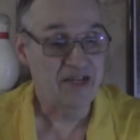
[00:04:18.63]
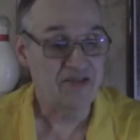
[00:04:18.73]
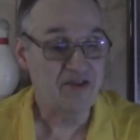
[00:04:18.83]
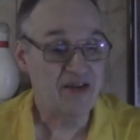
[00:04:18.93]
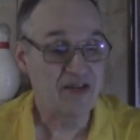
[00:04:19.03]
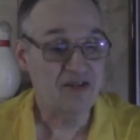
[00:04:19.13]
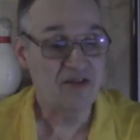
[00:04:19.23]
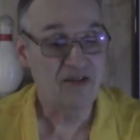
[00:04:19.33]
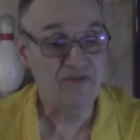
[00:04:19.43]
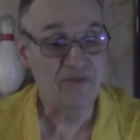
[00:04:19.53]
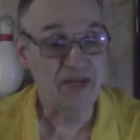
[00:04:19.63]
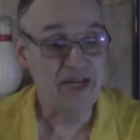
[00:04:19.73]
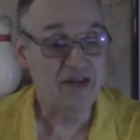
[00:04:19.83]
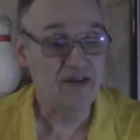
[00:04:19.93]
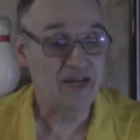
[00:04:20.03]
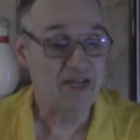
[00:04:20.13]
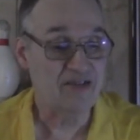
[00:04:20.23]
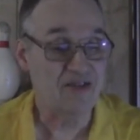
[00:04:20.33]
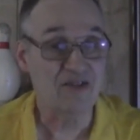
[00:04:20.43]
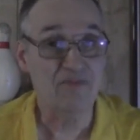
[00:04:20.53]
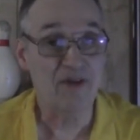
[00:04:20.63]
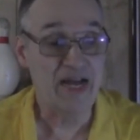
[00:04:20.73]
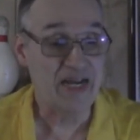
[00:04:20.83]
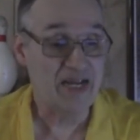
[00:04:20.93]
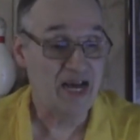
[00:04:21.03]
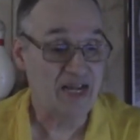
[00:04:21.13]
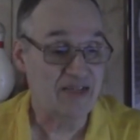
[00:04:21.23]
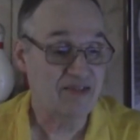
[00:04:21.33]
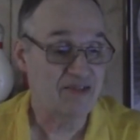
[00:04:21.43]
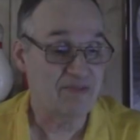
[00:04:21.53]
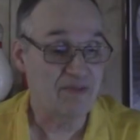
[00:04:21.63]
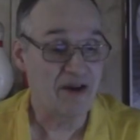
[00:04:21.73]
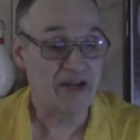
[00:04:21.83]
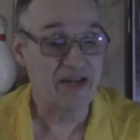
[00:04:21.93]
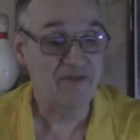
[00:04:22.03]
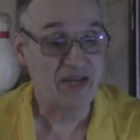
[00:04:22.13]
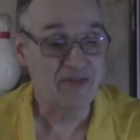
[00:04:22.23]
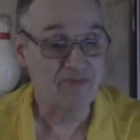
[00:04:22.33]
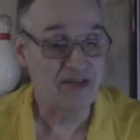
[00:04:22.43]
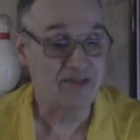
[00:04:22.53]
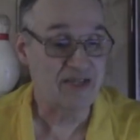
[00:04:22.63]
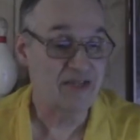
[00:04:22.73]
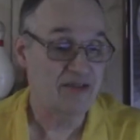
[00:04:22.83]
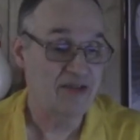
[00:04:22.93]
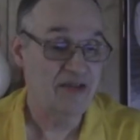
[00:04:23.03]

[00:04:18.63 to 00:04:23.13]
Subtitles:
It's starting to look good from here, exults Brian Collins, marketing vice president.